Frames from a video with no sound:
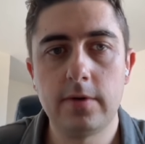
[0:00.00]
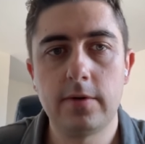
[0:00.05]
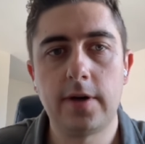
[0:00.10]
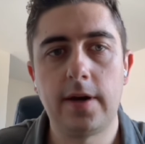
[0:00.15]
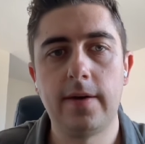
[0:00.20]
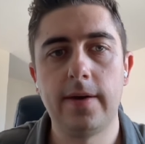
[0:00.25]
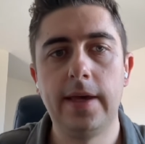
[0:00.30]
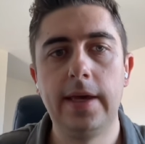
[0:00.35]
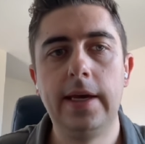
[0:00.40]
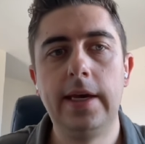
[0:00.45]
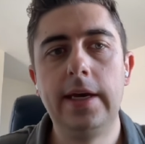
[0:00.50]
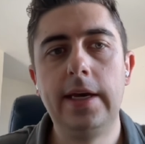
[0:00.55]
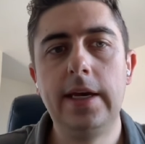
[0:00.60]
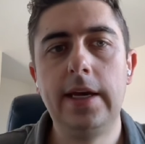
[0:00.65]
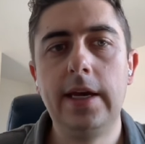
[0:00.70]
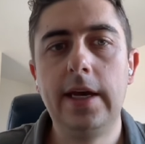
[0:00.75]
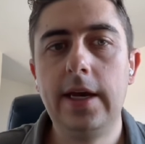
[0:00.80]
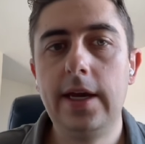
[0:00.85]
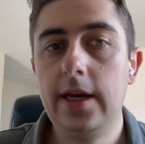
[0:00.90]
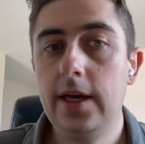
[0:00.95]
Okay.
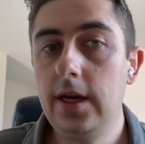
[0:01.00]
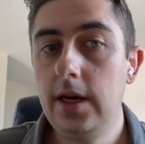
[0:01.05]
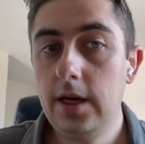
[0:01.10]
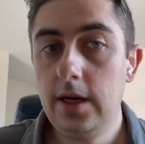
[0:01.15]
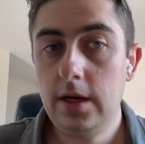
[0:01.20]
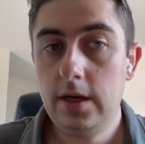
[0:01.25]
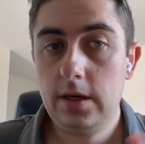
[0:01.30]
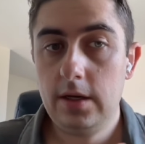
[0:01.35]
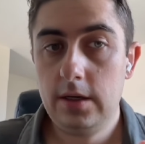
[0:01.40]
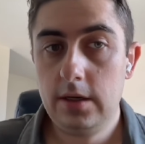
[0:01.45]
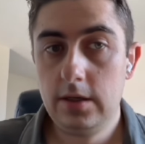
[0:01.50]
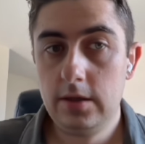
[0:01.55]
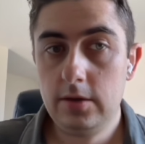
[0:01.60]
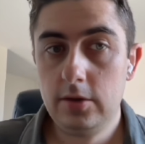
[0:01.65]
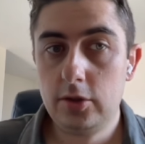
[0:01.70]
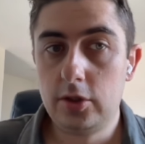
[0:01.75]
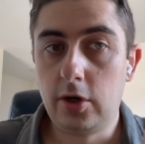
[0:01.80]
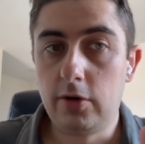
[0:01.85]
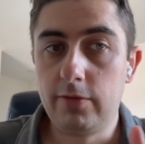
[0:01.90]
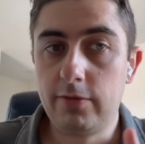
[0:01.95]

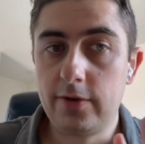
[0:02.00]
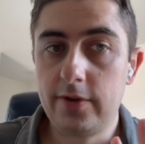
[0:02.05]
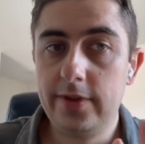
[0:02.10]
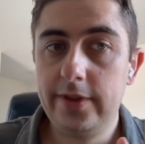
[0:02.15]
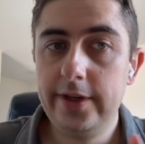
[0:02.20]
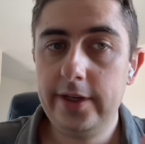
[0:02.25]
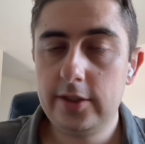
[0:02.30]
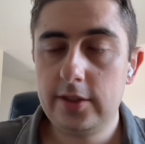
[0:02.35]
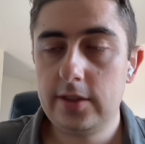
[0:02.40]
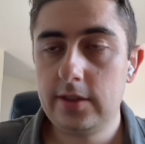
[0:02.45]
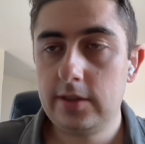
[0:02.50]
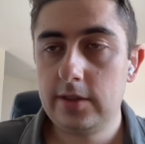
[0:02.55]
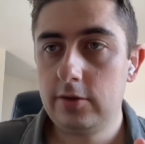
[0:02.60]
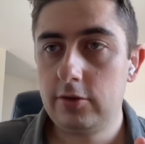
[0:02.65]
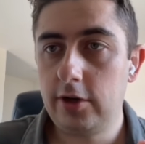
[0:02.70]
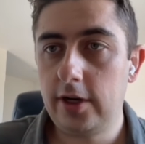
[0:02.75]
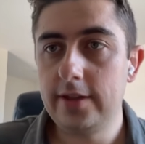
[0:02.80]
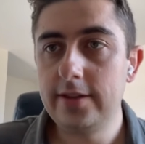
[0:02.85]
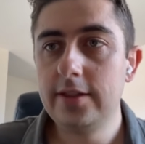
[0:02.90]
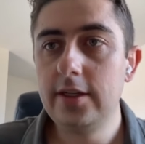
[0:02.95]
So for this
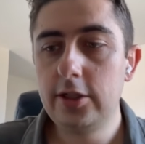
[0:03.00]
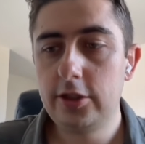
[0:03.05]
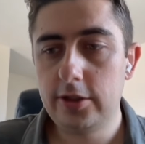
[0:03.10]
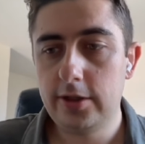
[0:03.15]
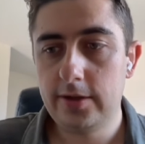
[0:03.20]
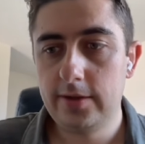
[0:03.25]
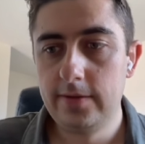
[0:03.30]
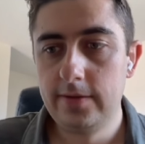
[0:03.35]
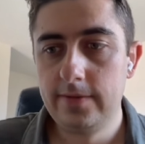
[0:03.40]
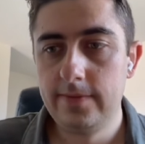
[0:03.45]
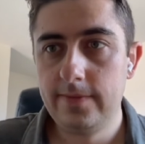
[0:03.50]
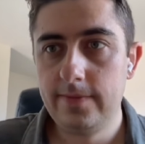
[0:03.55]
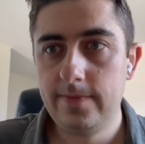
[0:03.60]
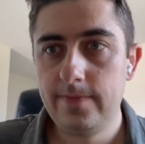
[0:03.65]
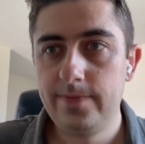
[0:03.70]
transition,